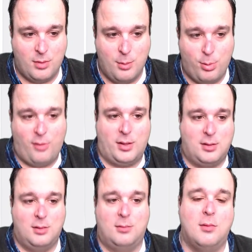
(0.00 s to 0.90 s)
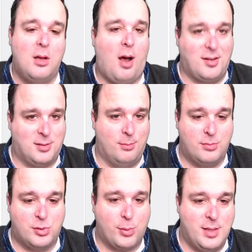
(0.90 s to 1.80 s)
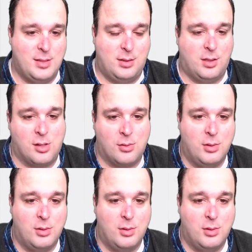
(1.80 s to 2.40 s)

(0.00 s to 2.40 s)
Perfect. Awesome. Super easy to do.